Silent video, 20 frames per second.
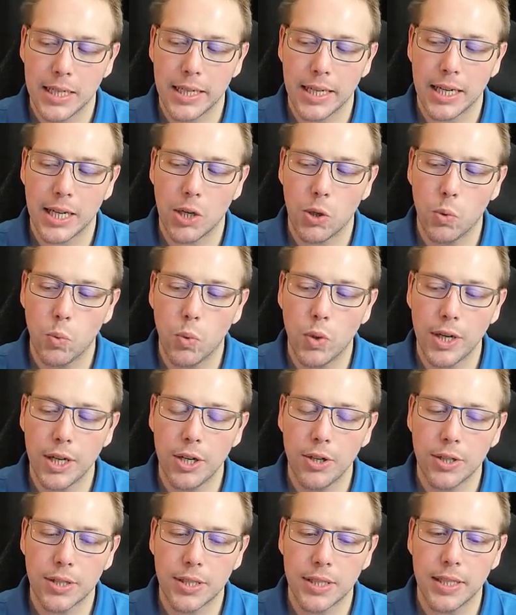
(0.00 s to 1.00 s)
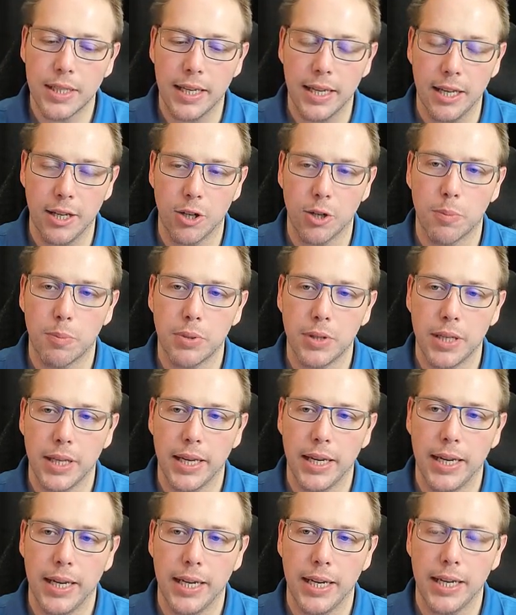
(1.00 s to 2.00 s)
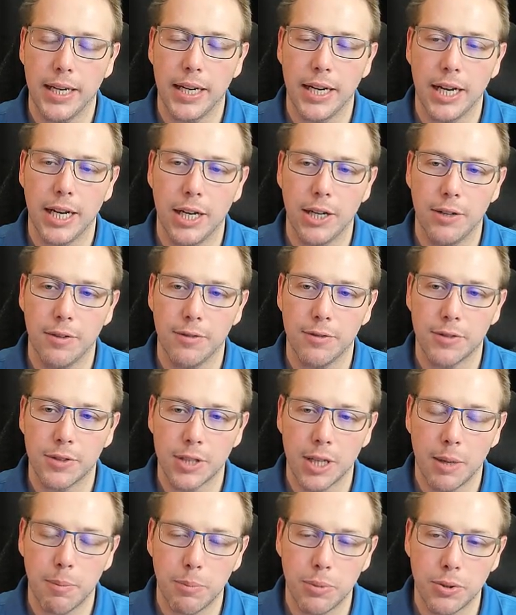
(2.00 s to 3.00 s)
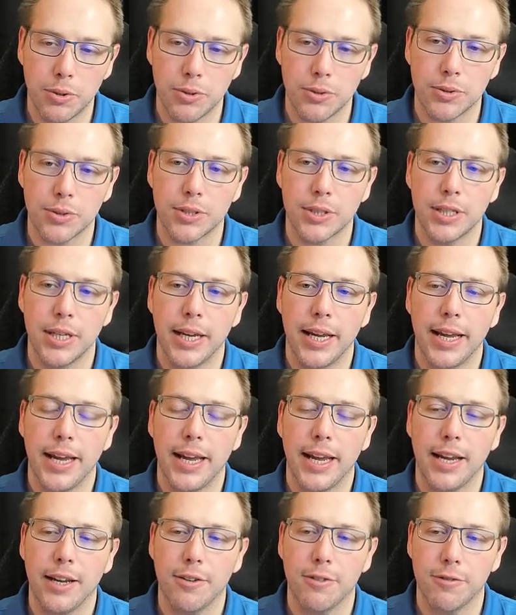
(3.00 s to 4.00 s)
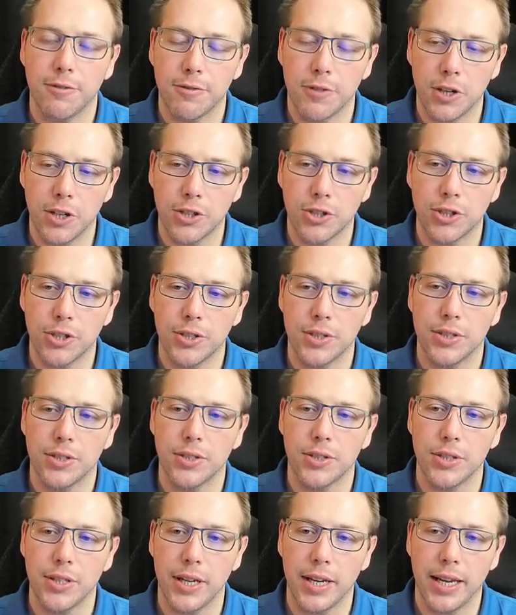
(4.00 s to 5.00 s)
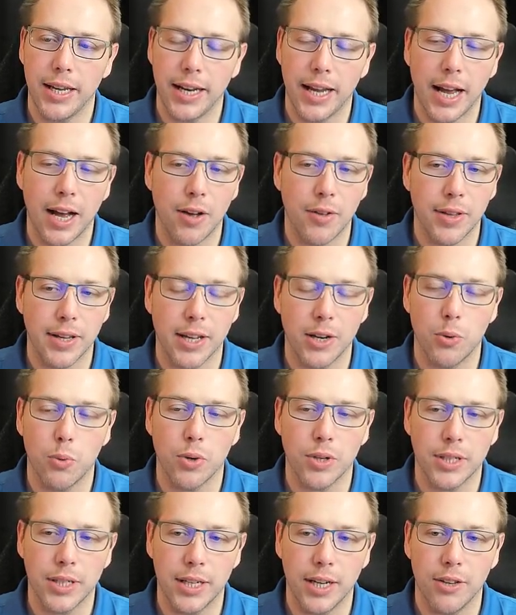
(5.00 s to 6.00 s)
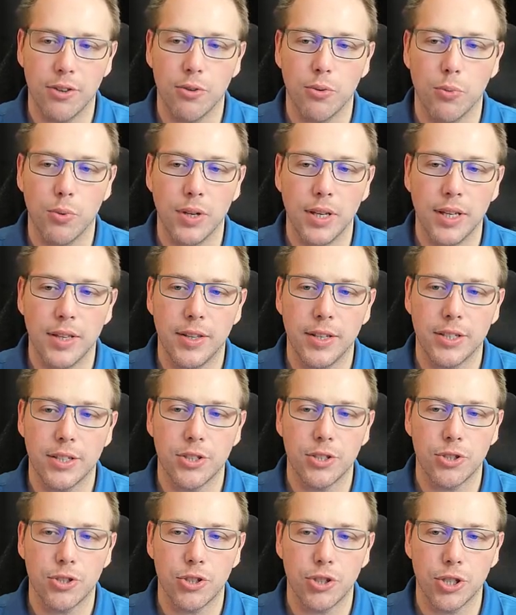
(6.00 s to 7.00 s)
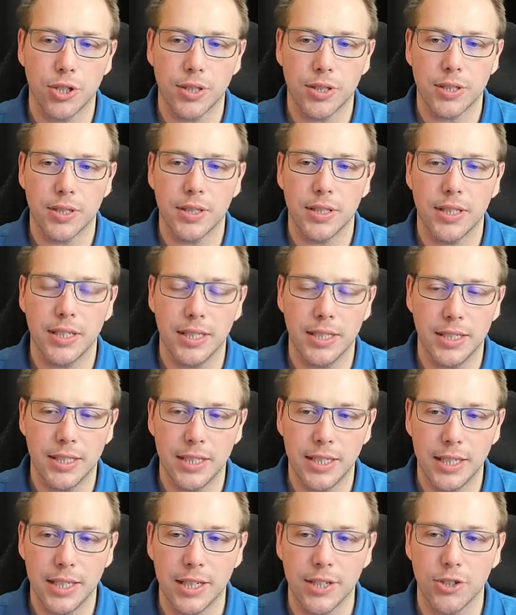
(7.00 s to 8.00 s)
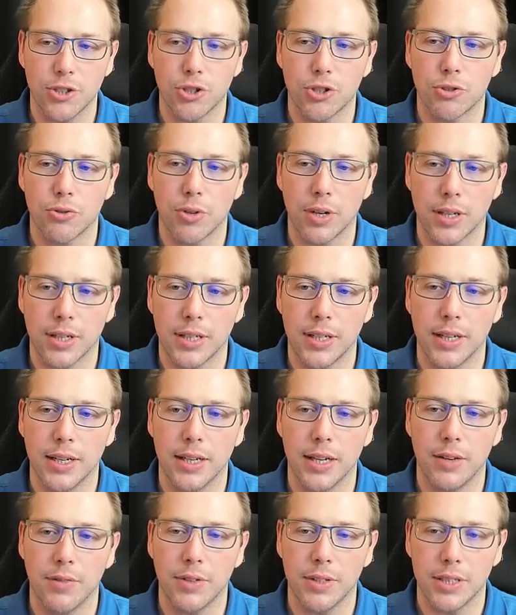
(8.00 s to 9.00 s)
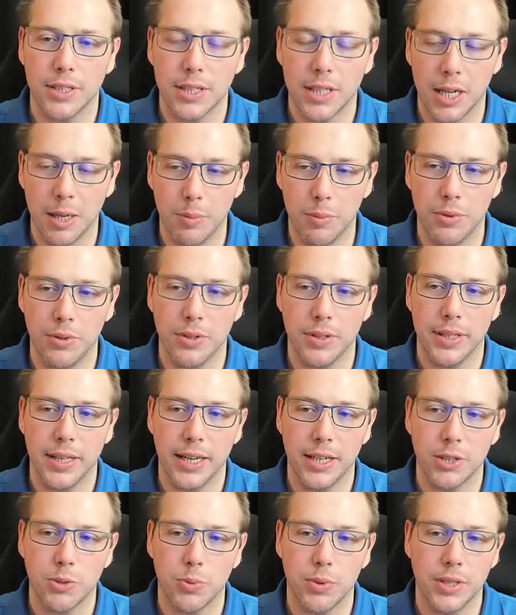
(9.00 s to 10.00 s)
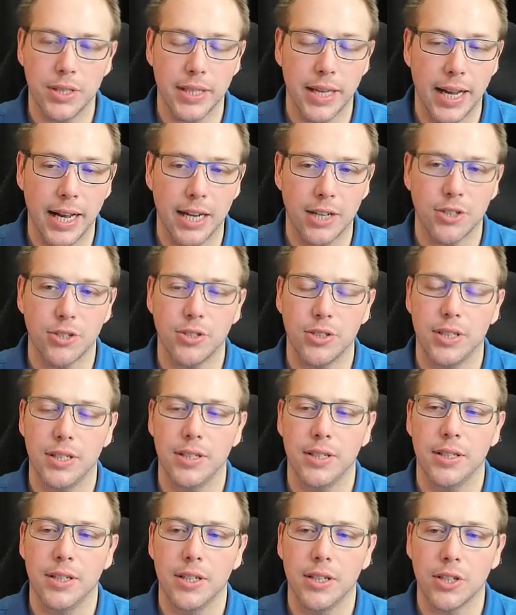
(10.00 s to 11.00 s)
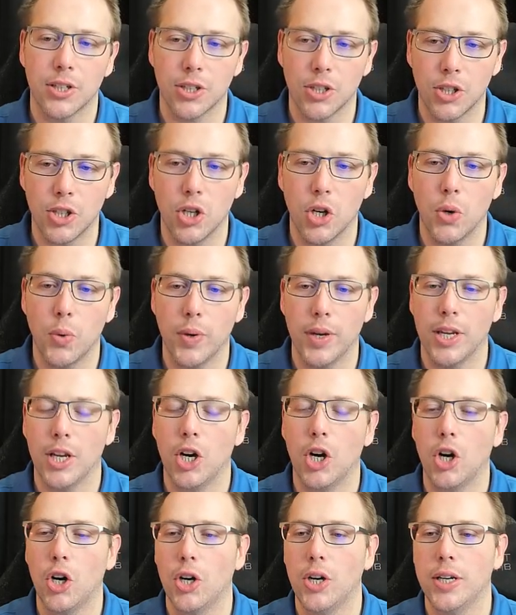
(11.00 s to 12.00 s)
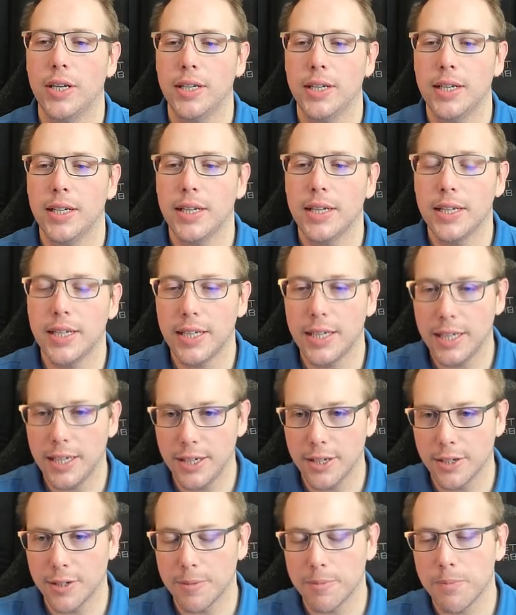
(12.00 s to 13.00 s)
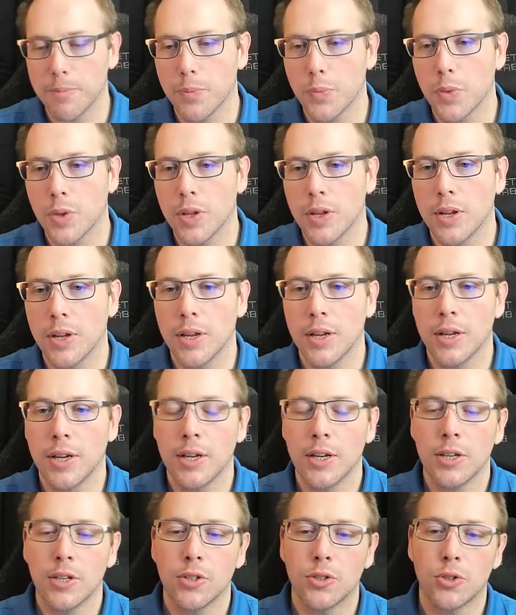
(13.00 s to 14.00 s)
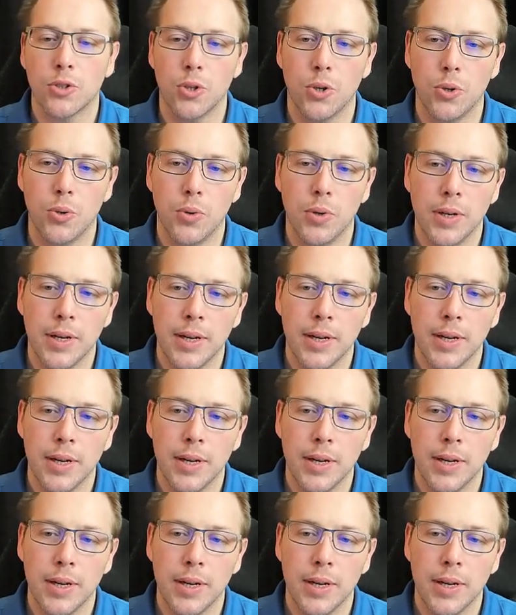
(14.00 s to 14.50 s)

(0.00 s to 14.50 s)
interplay of tuples and functions and how they kind of work together. And really, this is just the deconstructing of a tuple. That is what is actually going on here. So